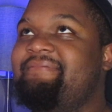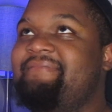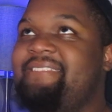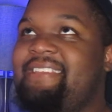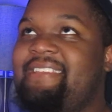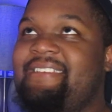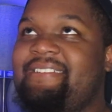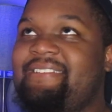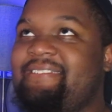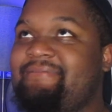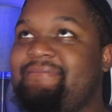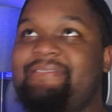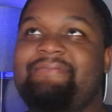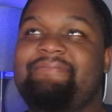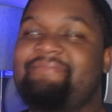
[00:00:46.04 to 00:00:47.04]

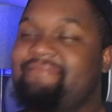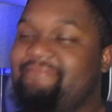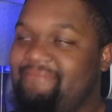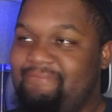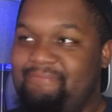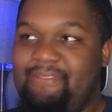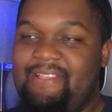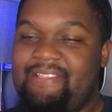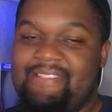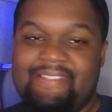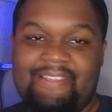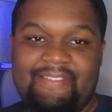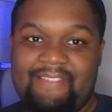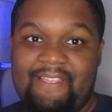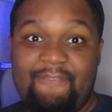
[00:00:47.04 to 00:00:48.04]
since I
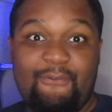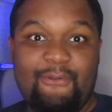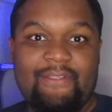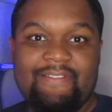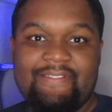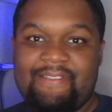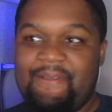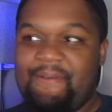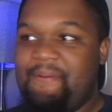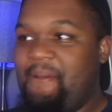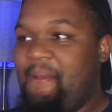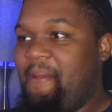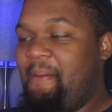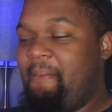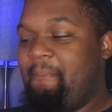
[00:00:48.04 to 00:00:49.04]
was like 4 years old.
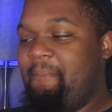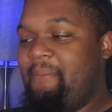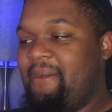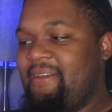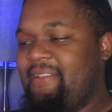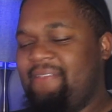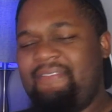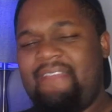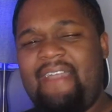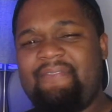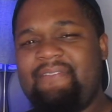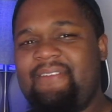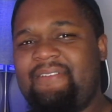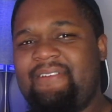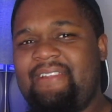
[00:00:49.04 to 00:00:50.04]
But if you haven't
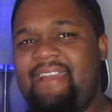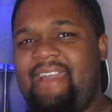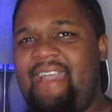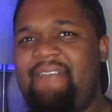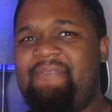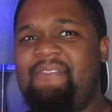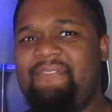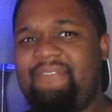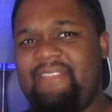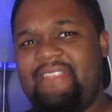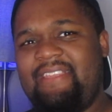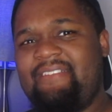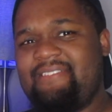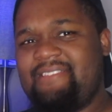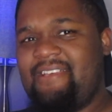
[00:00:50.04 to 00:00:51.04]
already, I have a
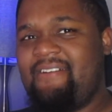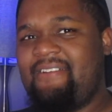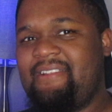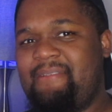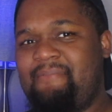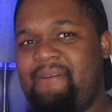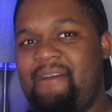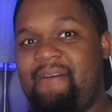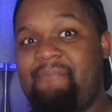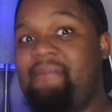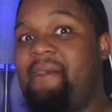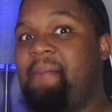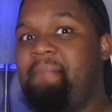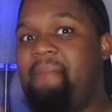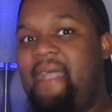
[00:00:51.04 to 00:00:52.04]
video talking about
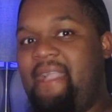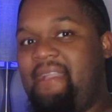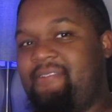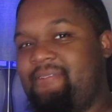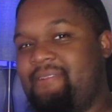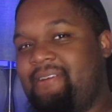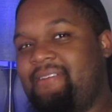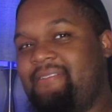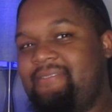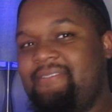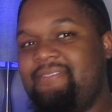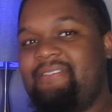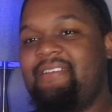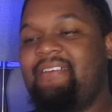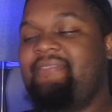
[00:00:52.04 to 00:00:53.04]
my background
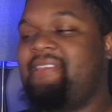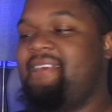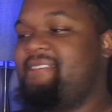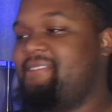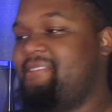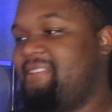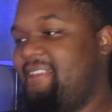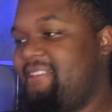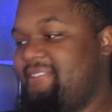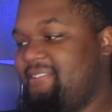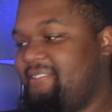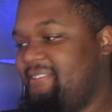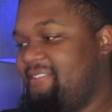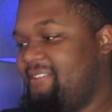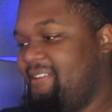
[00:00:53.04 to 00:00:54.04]
of that
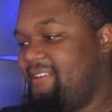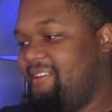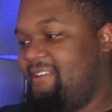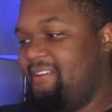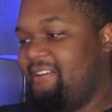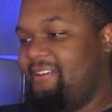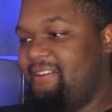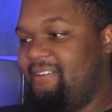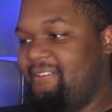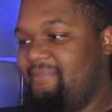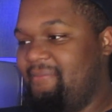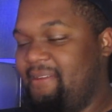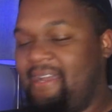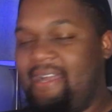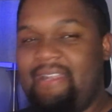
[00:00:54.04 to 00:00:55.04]
nature.
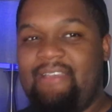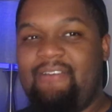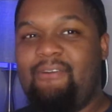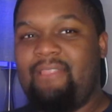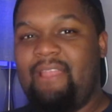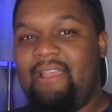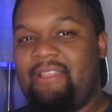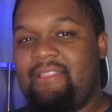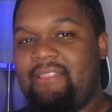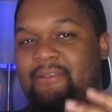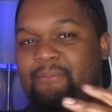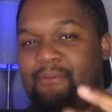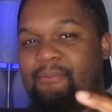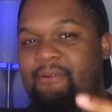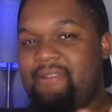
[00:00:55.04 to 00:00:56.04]
Kind of go like a little
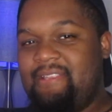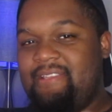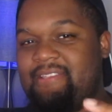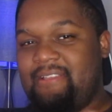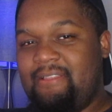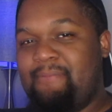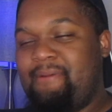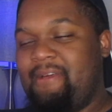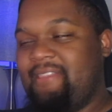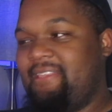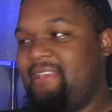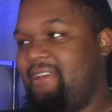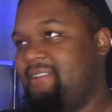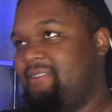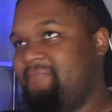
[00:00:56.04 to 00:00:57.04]
bit more detail about
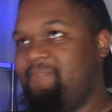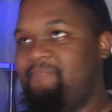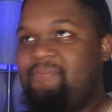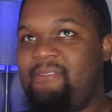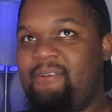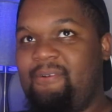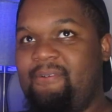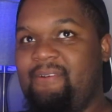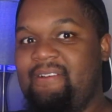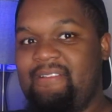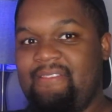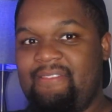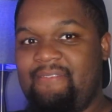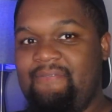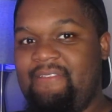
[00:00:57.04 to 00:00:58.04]
that
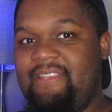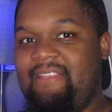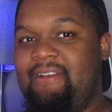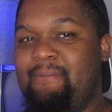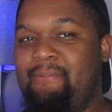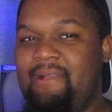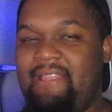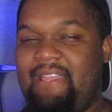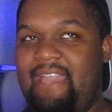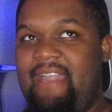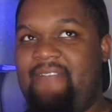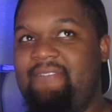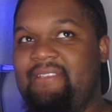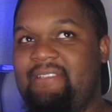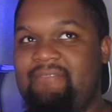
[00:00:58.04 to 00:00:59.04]
on the video. I'll probably
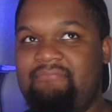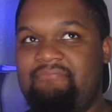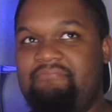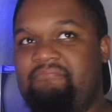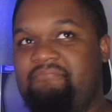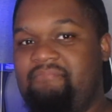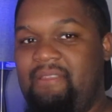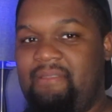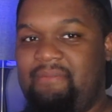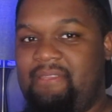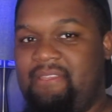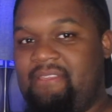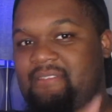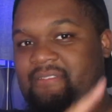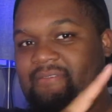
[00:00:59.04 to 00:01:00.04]
have it
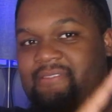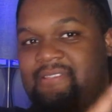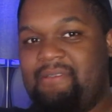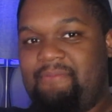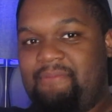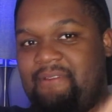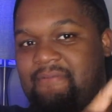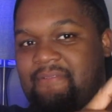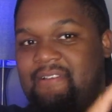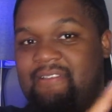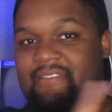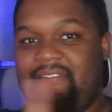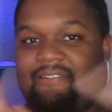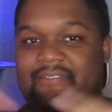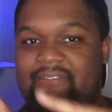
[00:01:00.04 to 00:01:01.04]
maybe somewhere
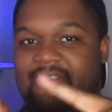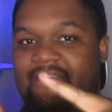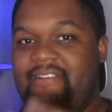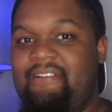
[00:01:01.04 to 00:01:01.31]
here or there.